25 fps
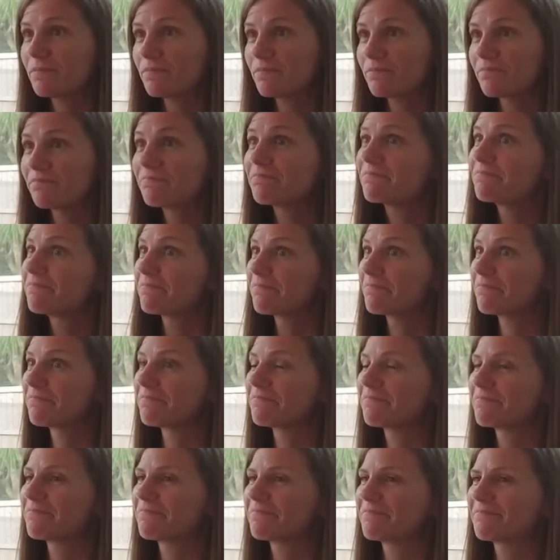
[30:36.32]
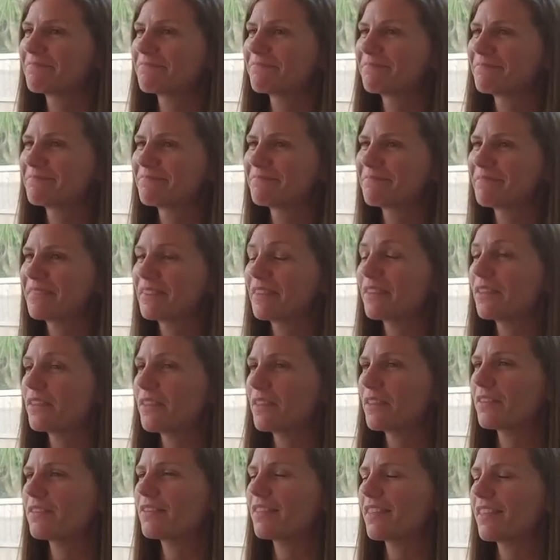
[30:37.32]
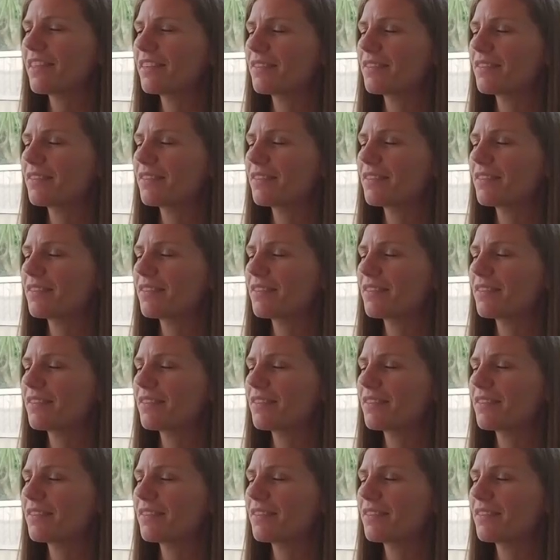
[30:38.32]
Stuff. Yeah. Yeah, exactly.